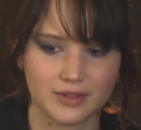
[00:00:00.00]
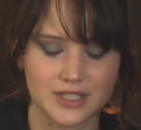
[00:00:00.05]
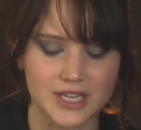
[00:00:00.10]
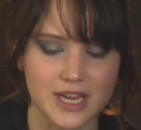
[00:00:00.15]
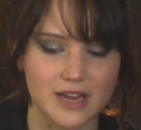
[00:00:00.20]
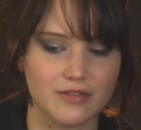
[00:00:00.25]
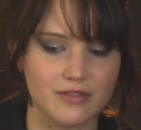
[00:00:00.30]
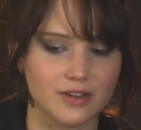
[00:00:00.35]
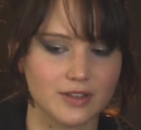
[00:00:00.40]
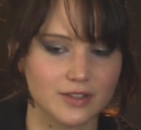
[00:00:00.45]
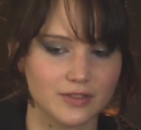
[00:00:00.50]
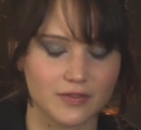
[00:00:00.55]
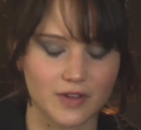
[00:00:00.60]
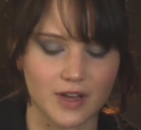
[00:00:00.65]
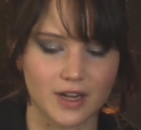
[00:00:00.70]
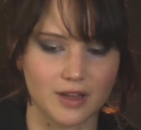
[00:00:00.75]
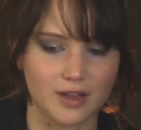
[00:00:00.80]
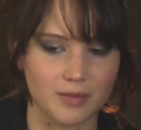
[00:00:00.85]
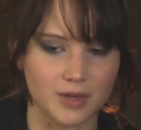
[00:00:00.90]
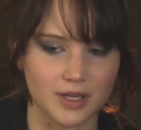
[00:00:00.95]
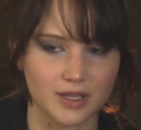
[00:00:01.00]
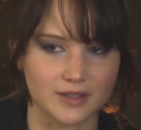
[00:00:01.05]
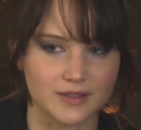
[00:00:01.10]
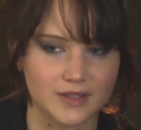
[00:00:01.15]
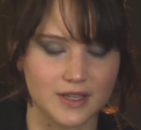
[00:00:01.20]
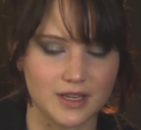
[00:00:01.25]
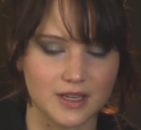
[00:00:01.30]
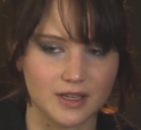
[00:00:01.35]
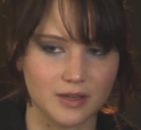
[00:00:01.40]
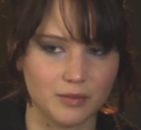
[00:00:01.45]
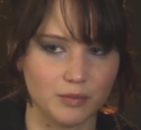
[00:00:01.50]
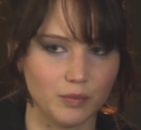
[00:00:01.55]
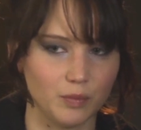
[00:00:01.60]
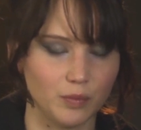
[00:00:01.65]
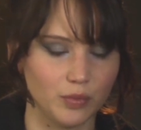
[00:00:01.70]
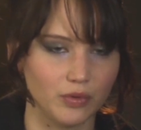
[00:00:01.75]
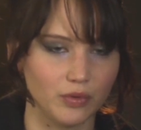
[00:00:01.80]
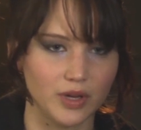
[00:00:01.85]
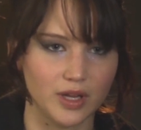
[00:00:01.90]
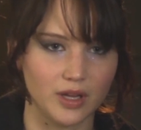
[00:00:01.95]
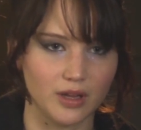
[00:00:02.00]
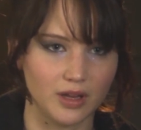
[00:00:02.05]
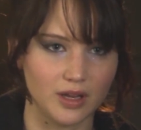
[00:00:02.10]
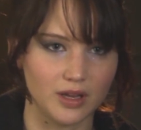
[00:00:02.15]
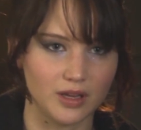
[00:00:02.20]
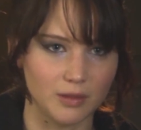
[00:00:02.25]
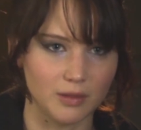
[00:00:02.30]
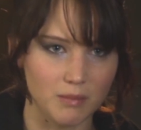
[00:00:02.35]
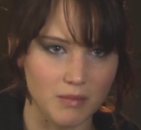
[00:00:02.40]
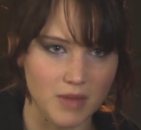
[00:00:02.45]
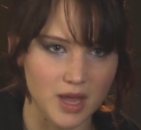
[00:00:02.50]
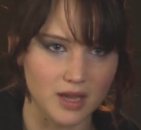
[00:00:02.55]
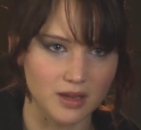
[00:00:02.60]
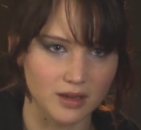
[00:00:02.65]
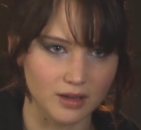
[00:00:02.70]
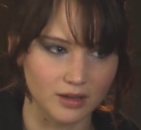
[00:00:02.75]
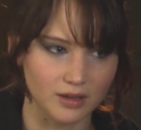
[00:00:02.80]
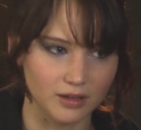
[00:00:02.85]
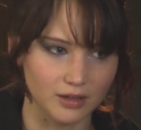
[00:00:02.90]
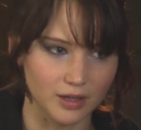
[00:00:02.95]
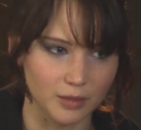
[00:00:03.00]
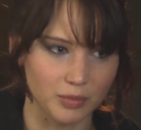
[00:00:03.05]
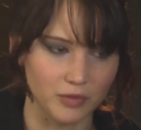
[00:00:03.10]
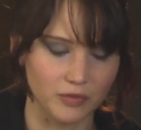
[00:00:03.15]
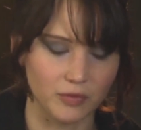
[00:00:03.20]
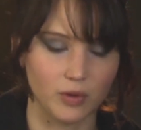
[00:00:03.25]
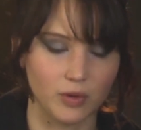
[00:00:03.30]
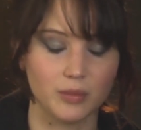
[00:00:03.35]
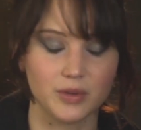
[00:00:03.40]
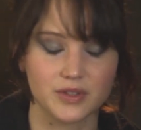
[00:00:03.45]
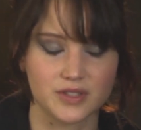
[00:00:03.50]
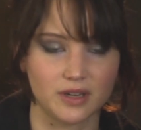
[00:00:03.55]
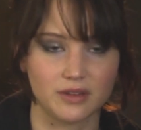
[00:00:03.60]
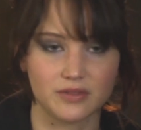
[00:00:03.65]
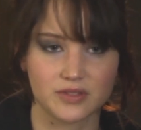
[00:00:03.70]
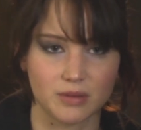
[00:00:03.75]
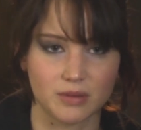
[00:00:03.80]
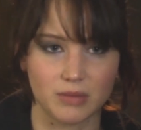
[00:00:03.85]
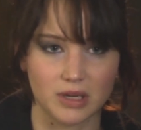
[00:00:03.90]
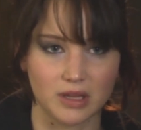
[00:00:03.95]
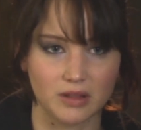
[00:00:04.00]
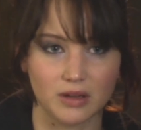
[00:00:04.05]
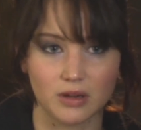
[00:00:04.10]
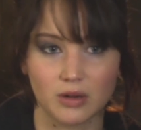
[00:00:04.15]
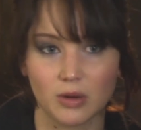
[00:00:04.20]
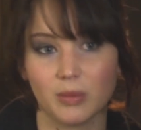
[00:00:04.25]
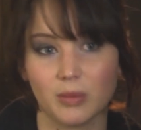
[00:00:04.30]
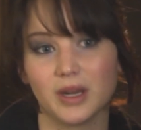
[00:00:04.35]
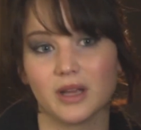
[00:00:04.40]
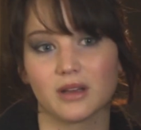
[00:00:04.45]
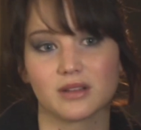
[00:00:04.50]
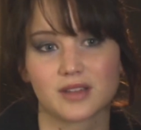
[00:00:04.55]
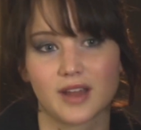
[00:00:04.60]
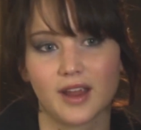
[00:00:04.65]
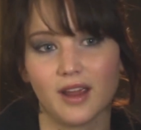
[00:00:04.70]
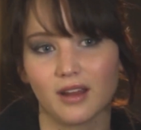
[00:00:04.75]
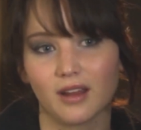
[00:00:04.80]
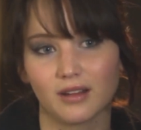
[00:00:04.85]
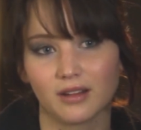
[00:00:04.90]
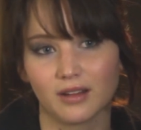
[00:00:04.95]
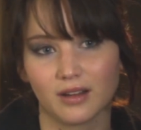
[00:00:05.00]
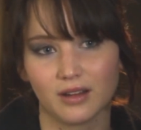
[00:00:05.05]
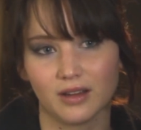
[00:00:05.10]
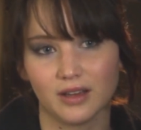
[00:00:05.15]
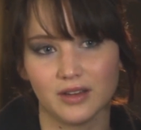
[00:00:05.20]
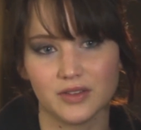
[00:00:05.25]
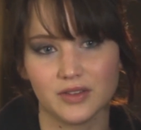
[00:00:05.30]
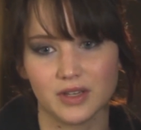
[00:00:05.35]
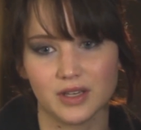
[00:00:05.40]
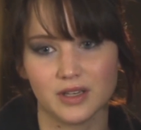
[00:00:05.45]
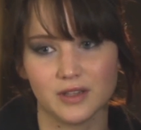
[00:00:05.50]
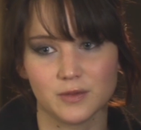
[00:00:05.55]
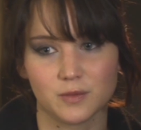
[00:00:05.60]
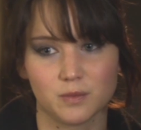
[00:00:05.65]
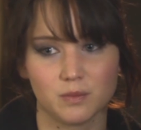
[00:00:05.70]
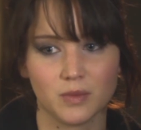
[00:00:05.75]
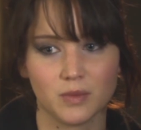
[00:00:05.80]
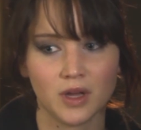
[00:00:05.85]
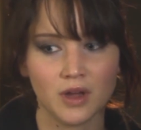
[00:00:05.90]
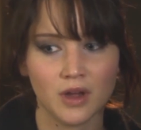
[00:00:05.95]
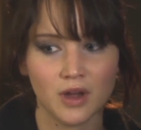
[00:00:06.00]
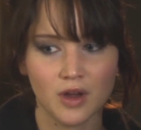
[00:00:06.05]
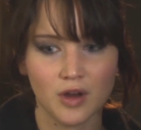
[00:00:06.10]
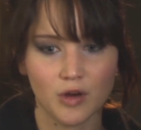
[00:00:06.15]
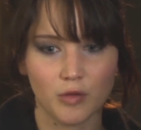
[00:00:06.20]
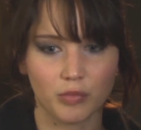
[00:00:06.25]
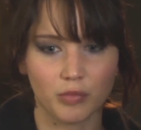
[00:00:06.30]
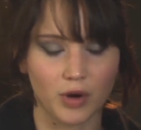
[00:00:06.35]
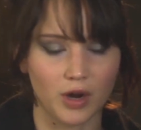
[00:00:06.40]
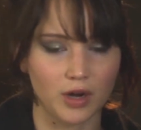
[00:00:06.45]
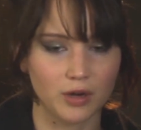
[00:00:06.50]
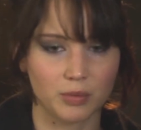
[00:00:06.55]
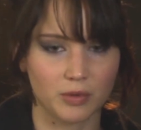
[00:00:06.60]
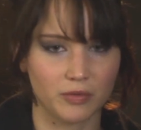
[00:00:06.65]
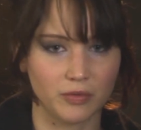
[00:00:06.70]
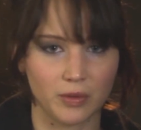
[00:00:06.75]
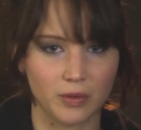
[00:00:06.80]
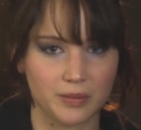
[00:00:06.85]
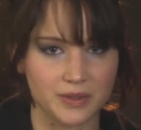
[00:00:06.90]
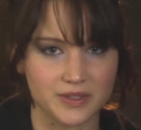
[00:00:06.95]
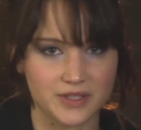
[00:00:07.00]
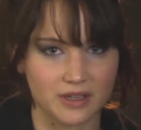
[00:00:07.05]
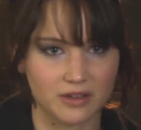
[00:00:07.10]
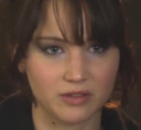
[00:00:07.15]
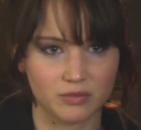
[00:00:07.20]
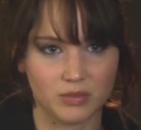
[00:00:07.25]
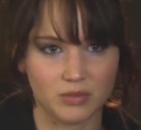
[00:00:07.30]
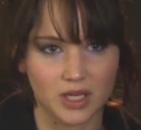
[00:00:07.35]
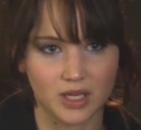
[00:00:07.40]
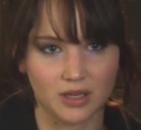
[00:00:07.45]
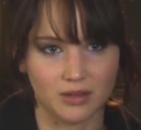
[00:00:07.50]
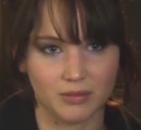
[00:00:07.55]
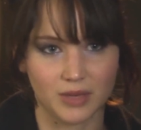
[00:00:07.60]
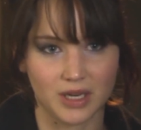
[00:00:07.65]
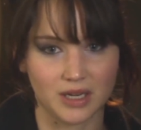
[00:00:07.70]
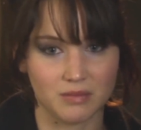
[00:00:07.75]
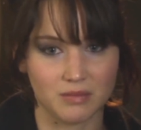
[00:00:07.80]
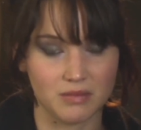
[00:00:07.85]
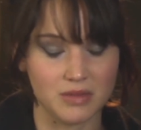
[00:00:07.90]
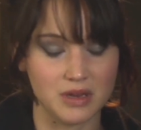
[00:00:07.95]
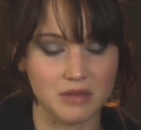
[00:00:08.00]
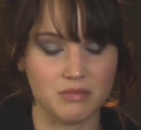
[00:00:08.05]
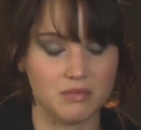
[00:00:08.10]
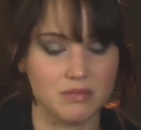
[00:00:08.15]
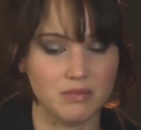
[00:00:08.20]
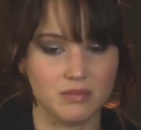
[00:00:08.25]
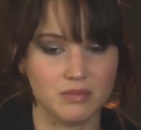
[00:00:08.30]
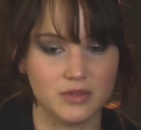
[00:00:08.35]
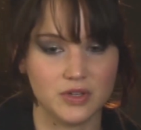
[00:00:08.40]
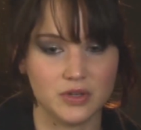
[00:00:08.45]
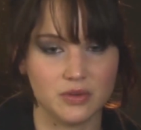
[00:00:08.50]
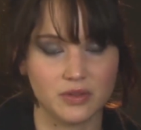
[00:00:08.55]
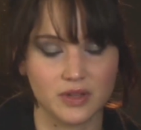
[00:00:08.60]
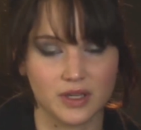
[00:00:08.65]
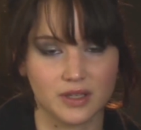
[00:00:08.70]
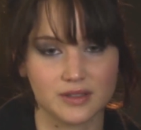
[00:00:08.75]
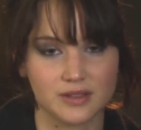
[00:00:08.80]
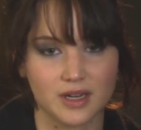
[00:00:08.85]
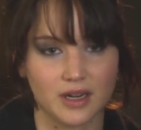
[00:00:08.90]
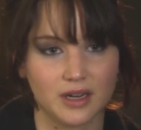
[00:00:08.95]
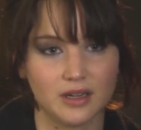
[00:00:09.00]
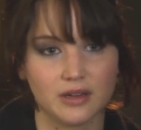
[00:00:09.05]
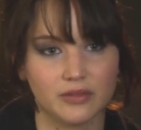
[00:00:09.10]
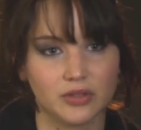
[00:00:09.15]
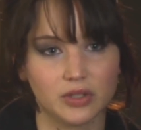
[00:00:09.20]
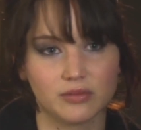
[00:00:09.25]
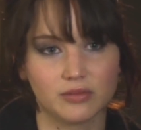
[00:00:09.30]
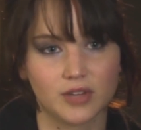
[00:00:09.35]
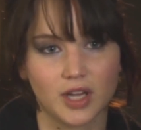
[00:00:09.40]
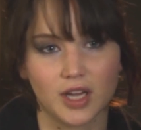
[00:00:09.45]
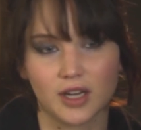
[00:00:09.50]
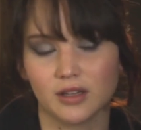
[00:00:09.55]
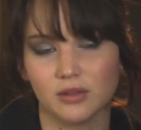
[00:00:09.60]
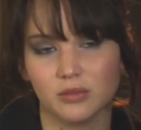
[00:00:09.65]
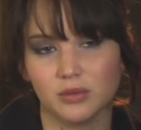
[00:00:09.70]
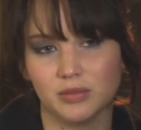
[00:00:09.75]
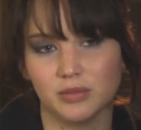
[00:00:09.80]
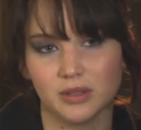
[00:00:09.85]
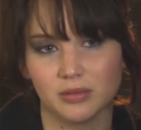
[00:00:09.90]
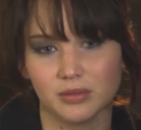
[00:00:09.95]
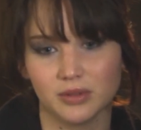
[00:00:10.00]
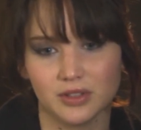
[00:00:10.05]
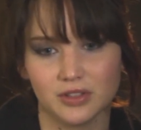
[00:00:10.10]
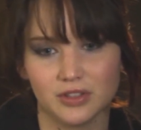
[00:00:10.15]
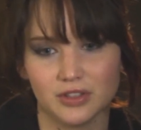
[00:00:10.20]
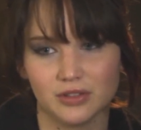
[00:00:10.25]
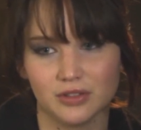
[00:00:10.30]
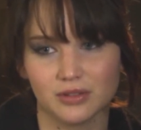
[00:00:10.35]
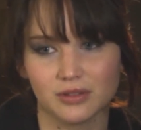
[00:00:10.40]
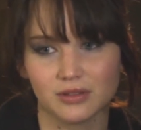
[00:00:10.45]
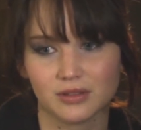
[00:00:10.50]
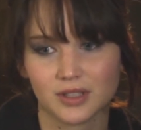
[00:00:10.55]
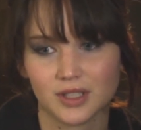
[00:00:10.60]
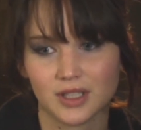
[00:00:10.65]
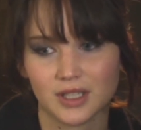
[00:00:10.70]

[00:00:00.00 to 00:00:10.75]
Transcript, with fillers: David is funny because he can make a performance out of somebody that nobody else can. He's brought a performance out of me and made me do things that I never thought I would be able to do.